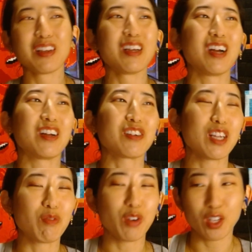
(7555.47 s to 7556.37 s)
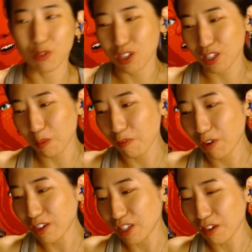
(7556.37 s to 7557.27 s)
11043 says I'm a
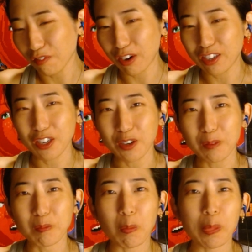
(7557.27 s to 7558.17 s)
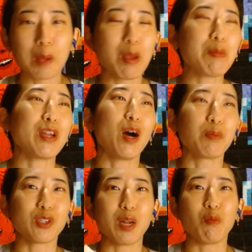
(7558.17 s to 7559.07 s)
very dignified eater. Maybe it helps
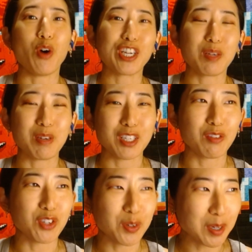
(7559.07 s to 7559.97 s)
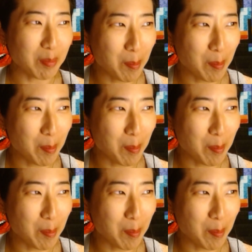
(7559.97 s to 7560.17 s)
that I'm watching myself do it.